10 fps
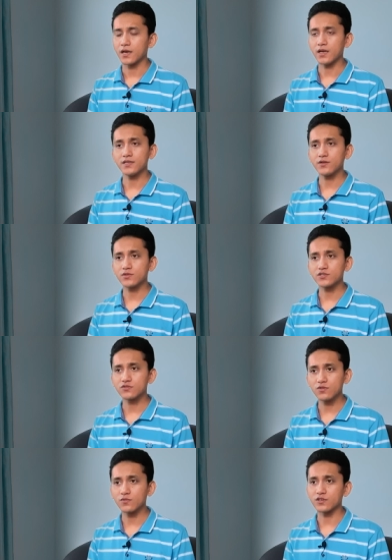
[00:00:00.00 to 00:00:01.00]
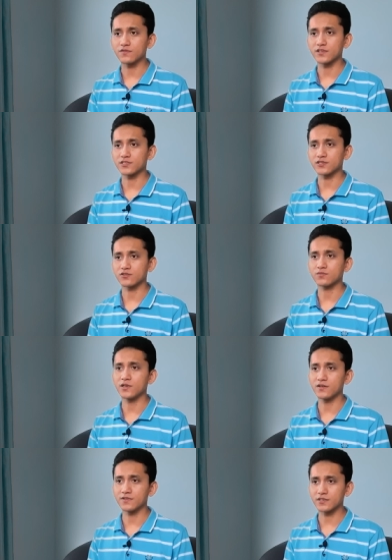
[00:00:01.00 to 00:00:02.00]
and there was no motivation to
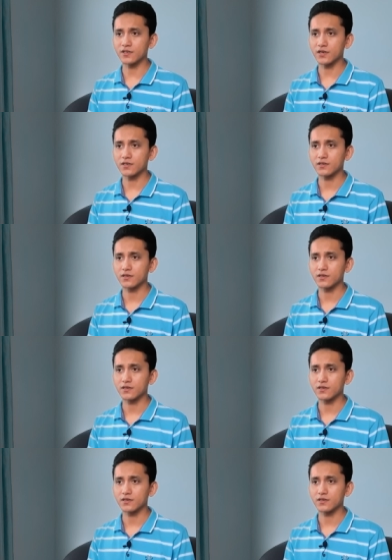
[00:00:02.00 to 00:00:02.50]
believe in God.